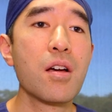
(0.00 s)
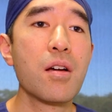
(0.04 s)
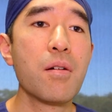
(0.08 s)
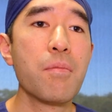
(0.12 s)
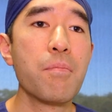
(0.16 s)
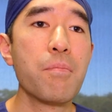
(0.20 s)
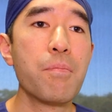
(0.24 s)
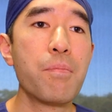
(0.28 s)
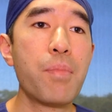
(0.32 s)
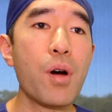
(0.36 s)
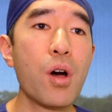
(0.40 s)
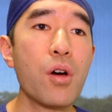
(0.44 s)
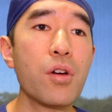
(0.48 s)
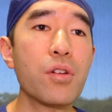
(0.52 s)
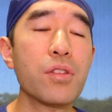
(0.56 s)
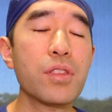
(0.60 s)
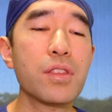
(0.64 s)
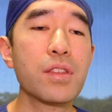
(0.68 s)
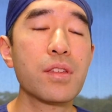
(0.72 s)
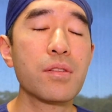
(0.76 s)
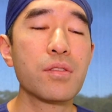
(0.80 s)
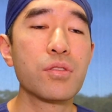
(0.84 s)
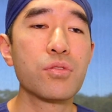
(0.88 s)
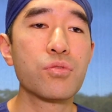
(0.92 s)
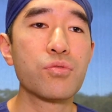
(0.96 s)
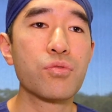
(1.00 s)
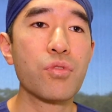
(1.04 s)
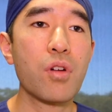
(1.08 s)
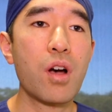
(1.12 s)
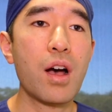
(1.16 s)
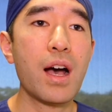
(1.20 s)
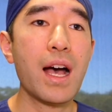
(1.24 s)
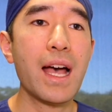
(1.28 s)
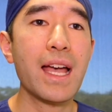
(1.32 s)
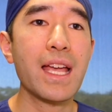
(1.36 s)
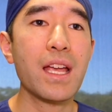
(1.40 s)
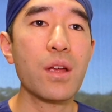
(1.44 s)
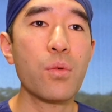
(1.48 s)
Both
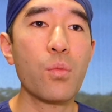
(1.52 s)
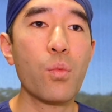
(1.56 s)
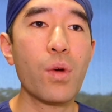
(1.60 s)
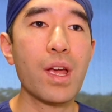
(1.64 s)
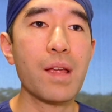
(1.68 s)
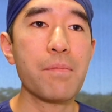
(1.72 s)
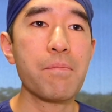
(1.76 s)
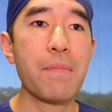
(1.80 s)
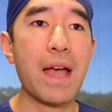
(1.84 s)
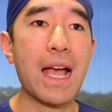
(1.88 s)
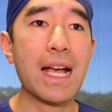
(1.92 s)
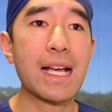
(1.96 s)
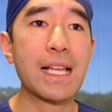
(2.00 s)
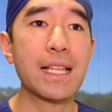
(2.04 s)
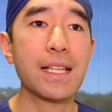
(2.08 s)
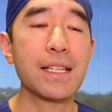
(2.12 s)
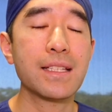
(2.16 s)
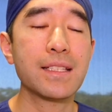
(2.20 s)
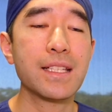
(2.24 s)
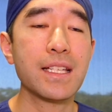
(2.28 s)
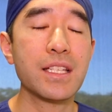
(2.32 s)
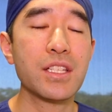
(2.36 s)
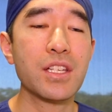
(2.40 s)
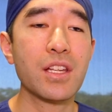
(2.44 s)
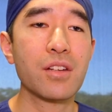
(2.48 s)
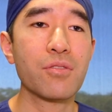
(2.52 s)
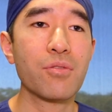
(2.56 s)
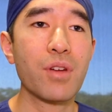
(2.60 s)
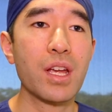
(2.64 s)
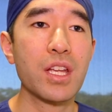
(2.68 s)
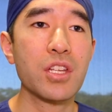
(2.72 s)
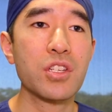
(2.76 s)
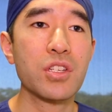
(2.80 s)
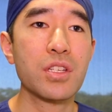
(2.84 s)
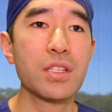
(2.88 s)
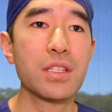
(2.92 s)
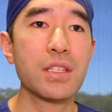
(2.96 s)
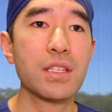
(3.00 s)
dry and wet macular
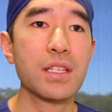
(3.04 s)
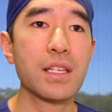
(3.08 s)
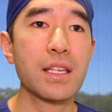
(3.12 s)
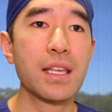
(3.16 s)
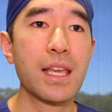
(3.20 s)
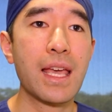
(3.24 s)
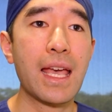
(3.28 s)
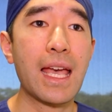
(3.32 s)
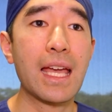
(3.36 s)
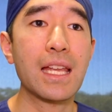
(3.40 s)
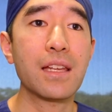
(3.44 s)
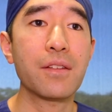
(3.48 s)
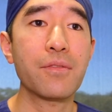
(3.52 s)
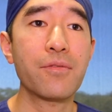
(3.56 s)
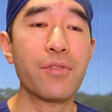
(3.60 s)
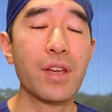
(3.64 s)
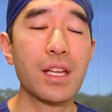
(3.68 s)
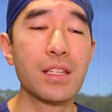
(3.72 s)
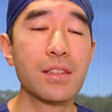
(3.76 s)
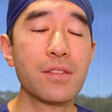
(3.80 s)
degeneration can affect the